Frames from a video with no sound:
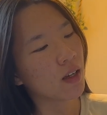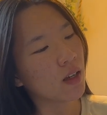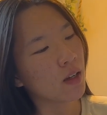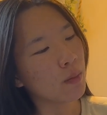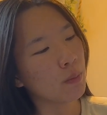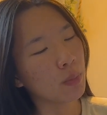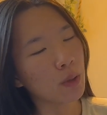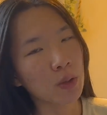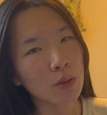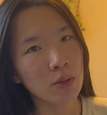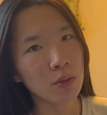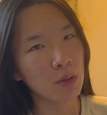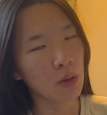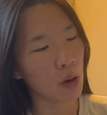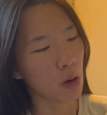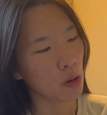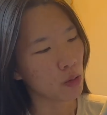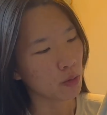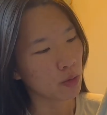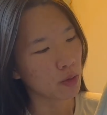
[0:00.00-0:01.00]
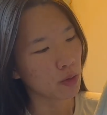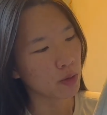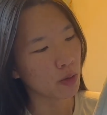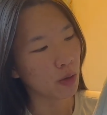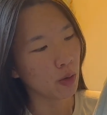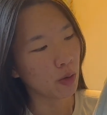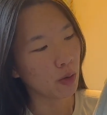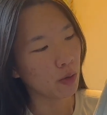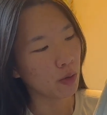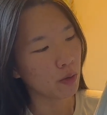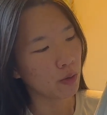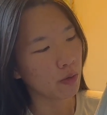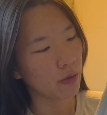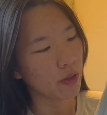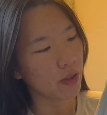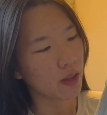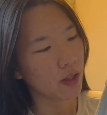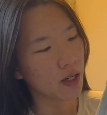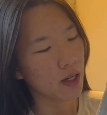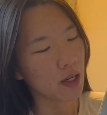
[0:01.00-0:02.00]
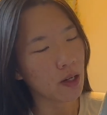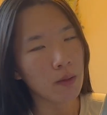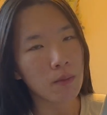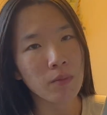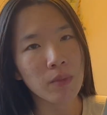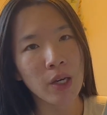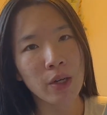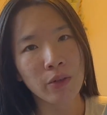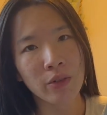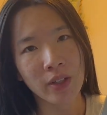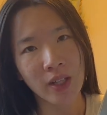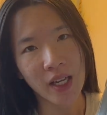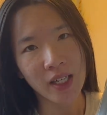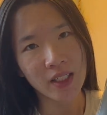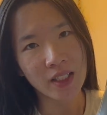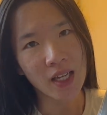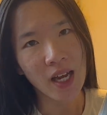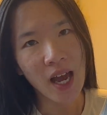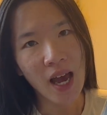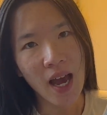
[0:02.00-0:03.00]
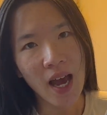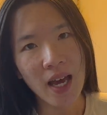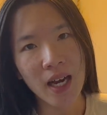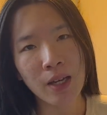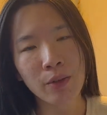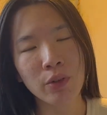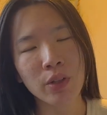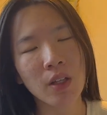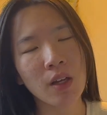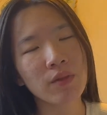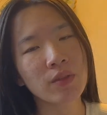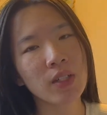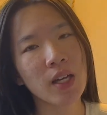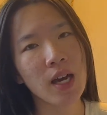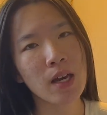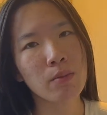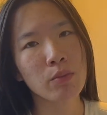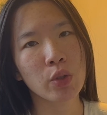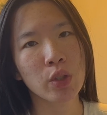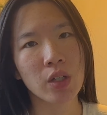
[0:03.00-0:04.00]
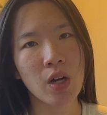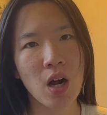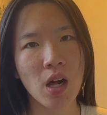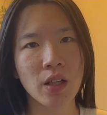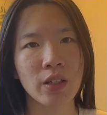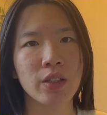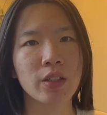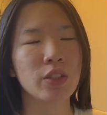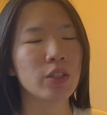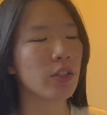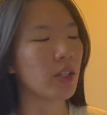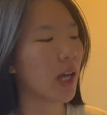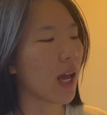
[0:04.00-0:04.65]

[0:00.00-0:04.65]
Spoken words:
blue coastal theme that I would like to add. I would love to add more color to the